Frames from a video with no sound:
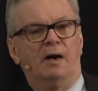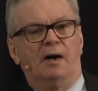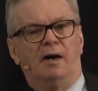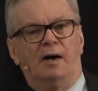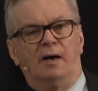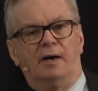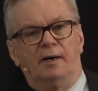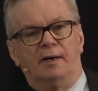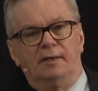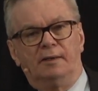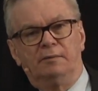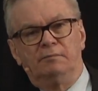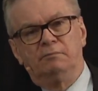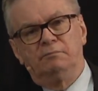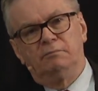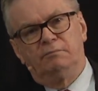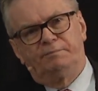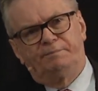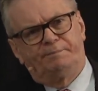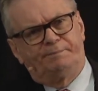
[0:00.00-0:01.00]

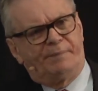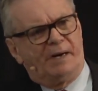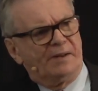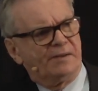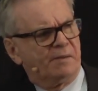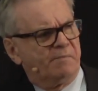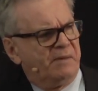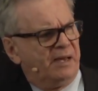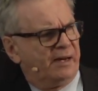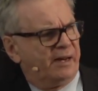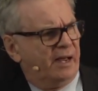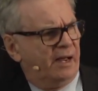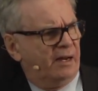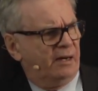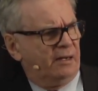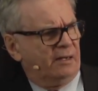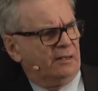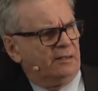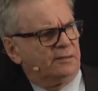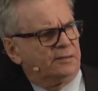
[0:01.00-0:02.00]
Um, by the
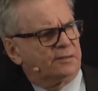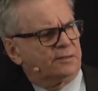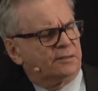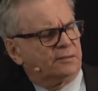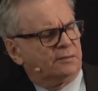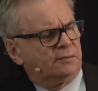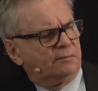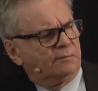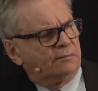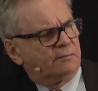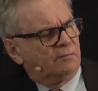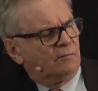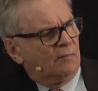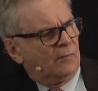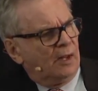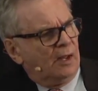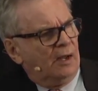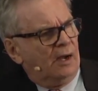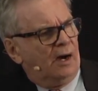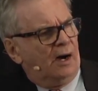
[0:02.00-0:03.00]
mid-eighties,
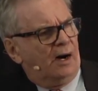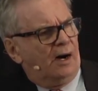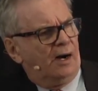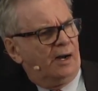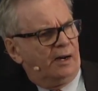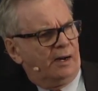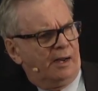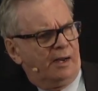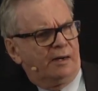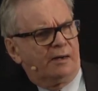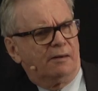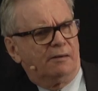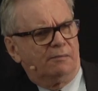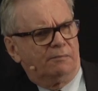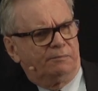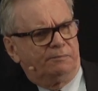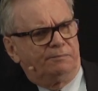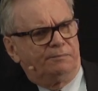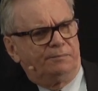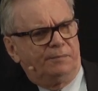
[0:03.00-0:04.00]
I'd had a,
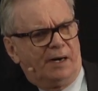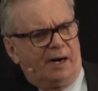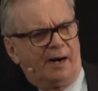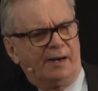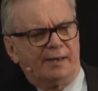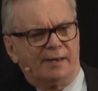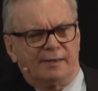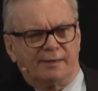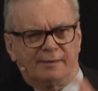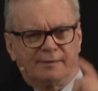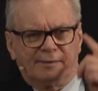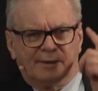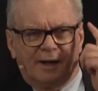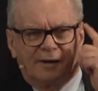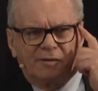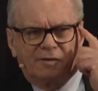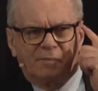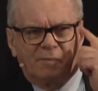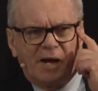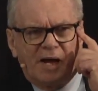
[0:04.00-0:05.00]
I got
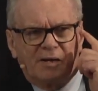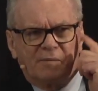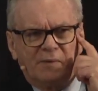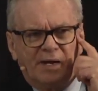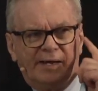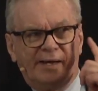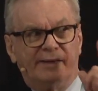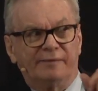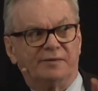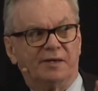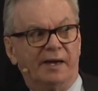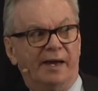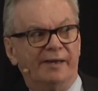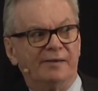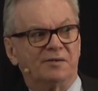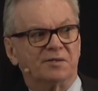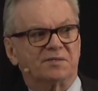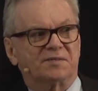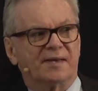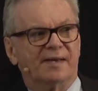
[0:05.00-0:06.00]
at the back of my head that, hey,
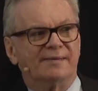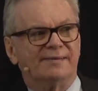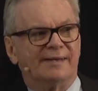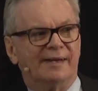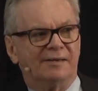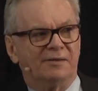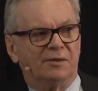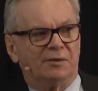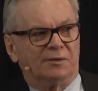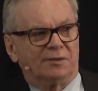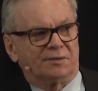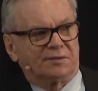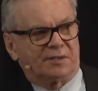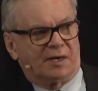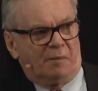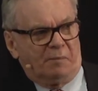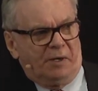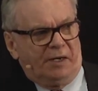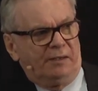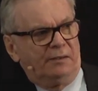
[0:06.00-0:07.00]
the centennial is
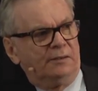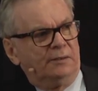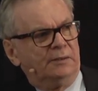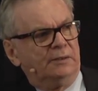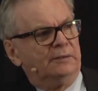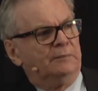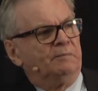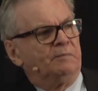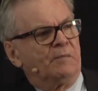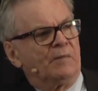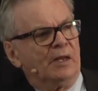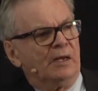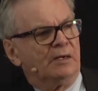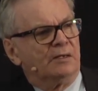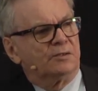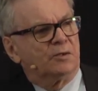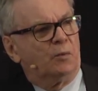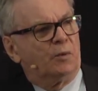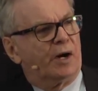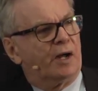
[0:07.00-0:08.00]
coming.
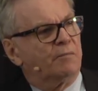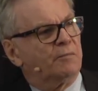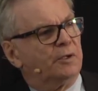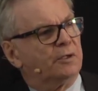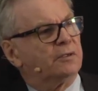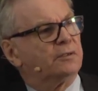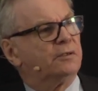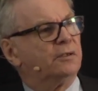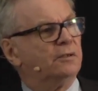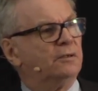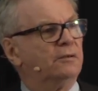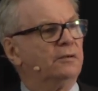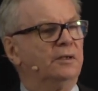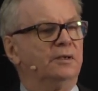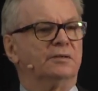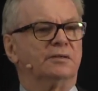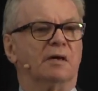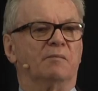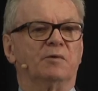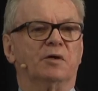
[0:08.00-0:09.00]
So what I'm going to do
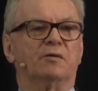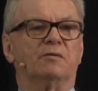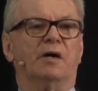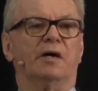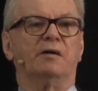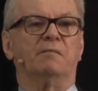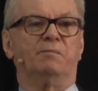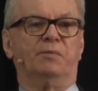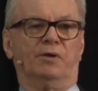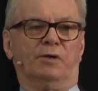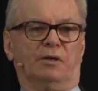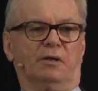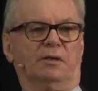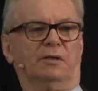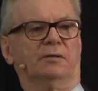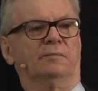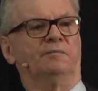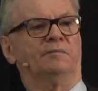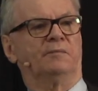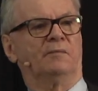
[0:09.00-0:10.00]
is I'm going to write a
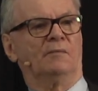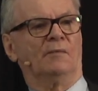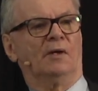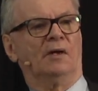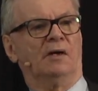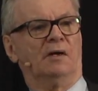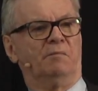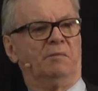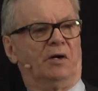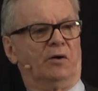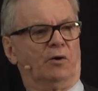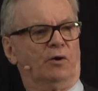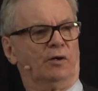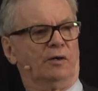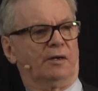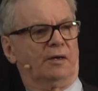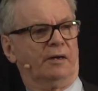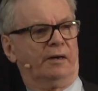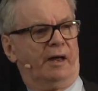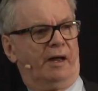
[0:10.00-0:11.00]
book about all
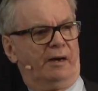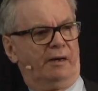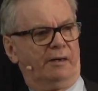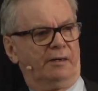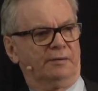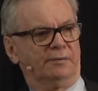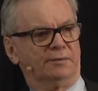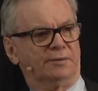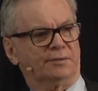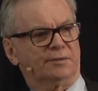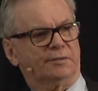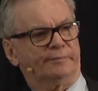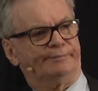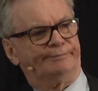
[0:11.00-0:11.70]
the Canadians.